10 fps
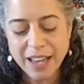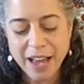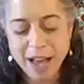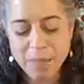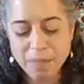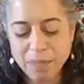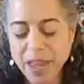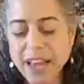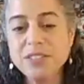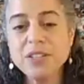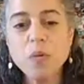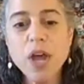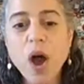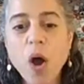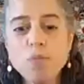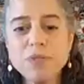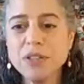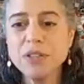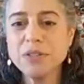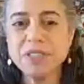um, and so we hope
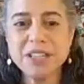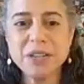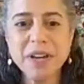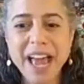to see you